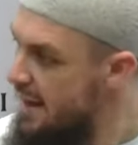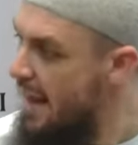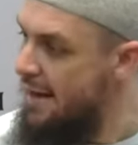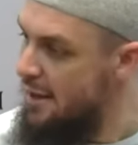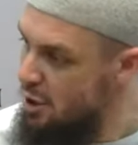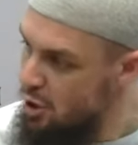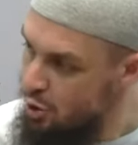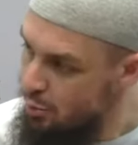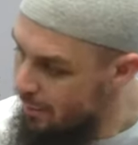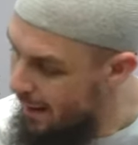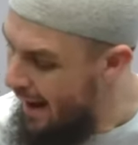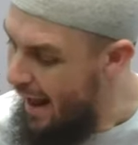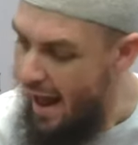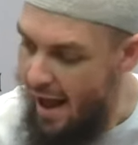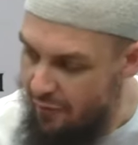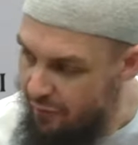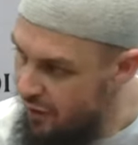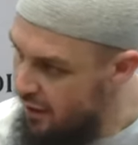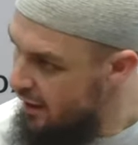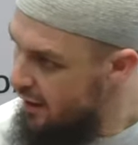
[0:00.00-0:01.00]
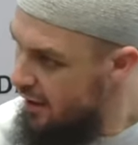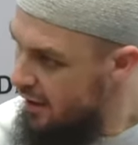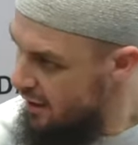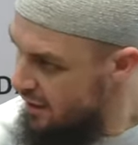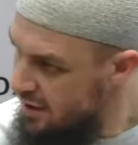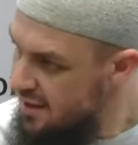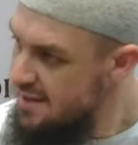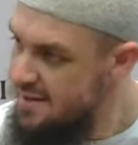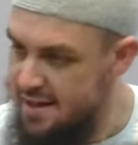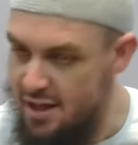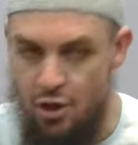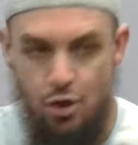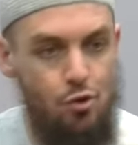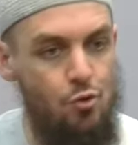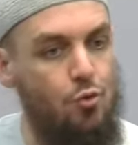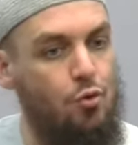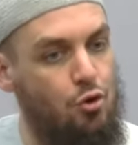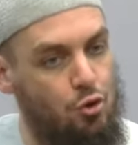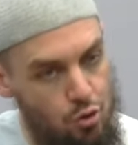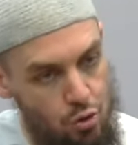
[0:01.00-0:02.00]
yani you might have this
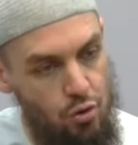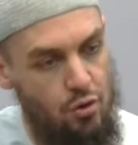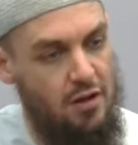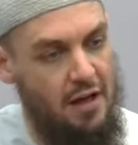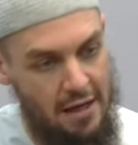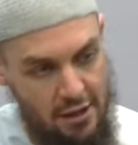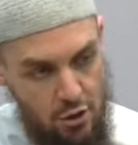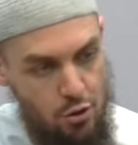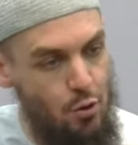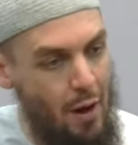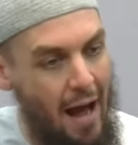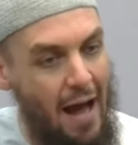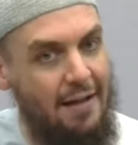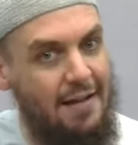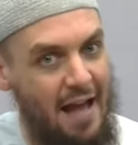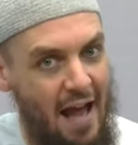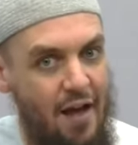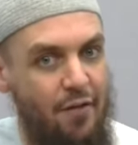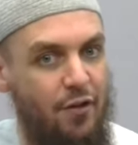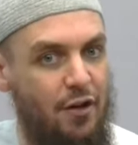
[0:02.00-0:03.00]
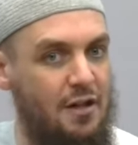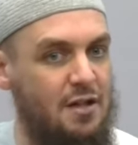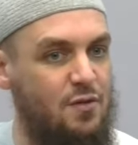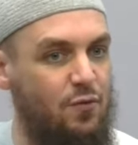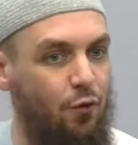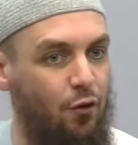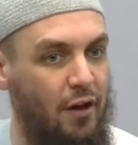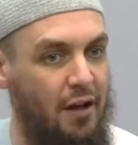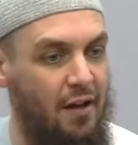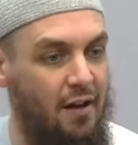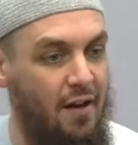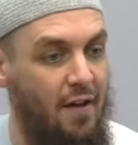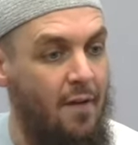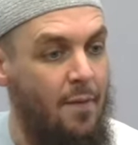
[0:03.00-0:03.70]
issue, yani you had the evidence for it.